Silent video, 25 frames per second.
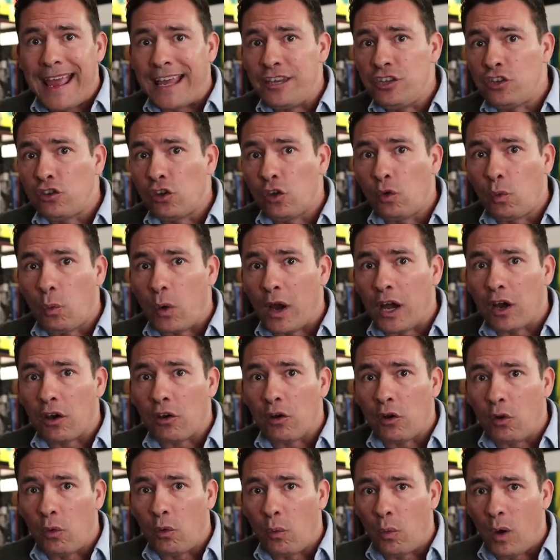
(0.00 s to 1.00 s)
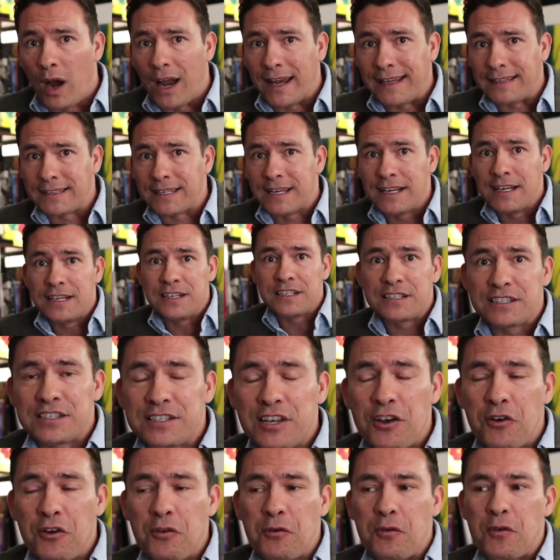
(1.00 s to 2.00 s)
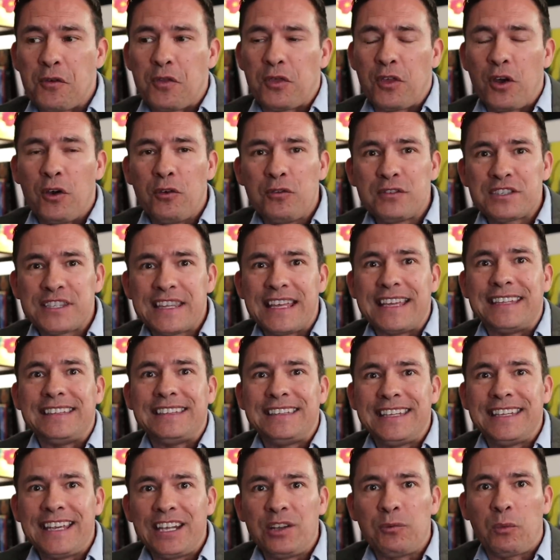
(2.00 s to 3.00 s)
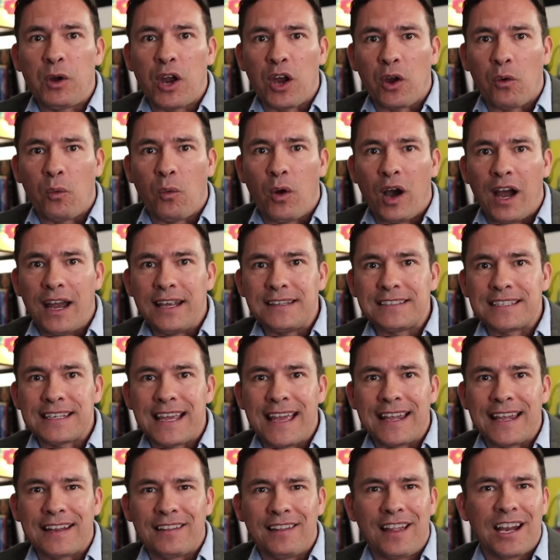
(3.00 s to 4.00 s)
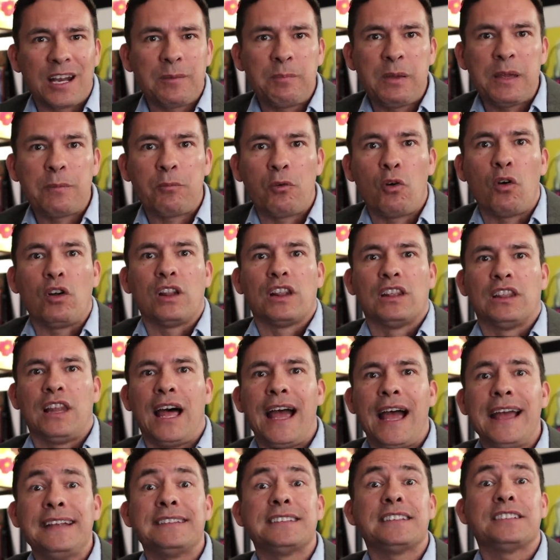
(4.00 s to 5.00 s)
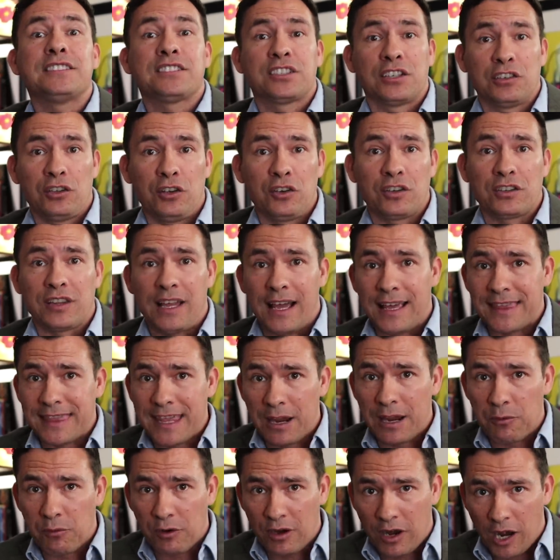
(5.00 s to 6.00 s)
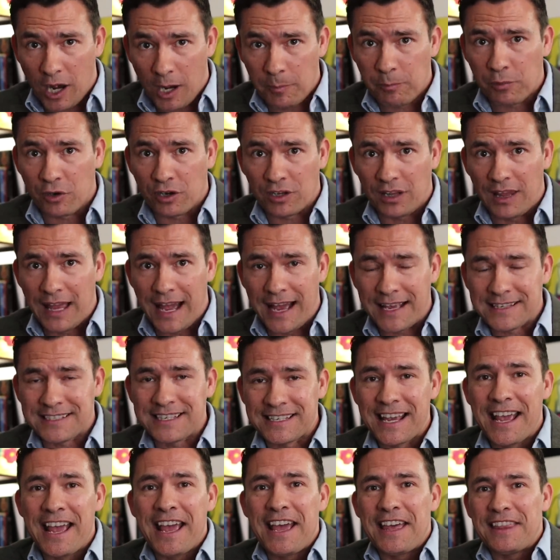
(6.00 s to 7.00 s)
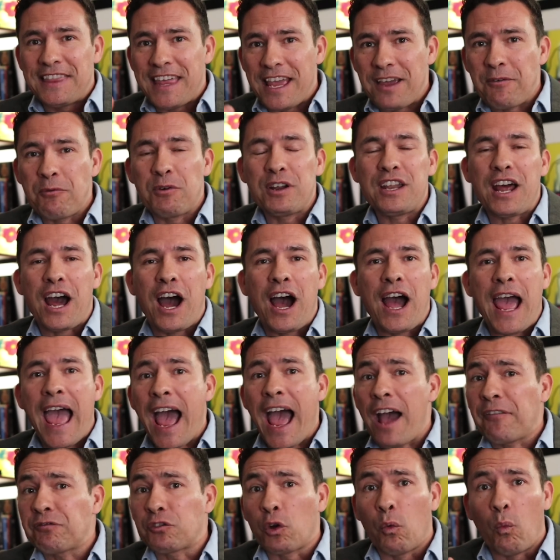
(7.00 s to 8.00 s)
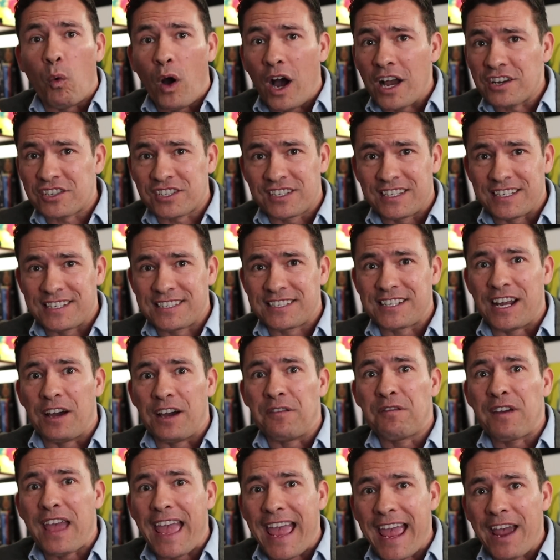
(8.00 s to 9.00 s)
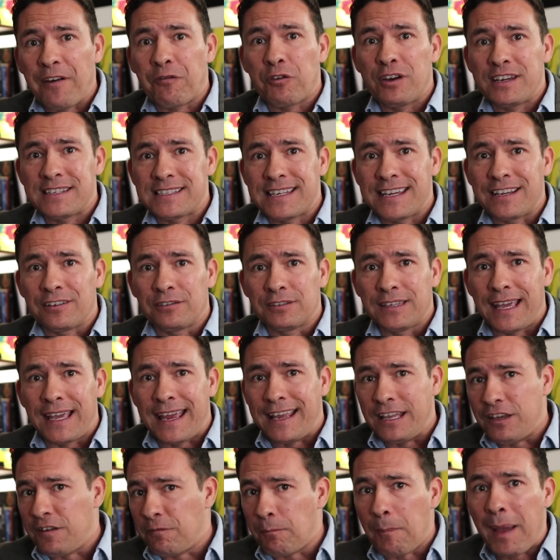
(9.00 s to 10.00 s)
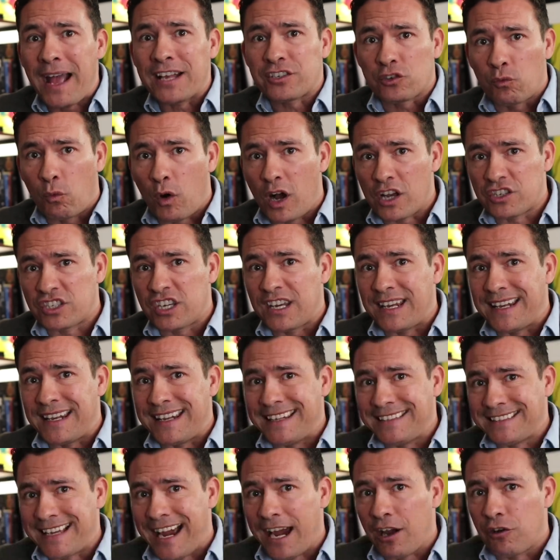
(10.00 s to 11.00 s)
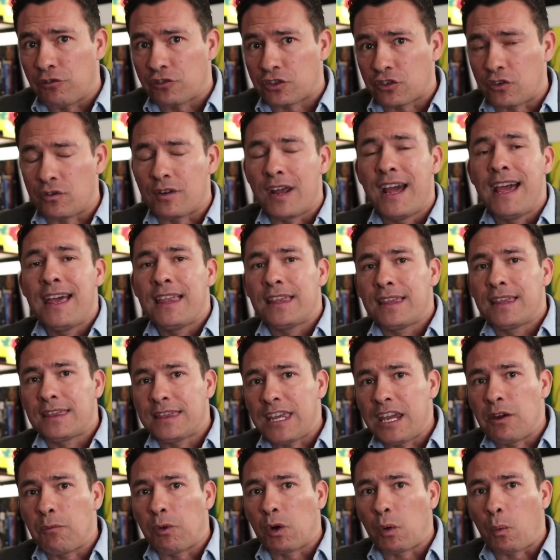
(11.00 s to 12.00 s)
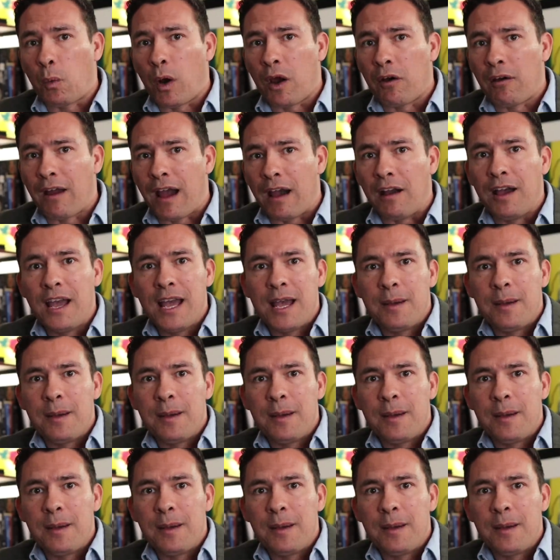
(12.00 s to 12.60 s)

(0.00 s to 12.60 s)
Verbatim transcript: and you could wear white. So those that did wear whites, and a lot of people liked to look like they were upper class, they would uh, have to wash this stuff every single day. And you imagine washing an entire shirt, the thing would wear out.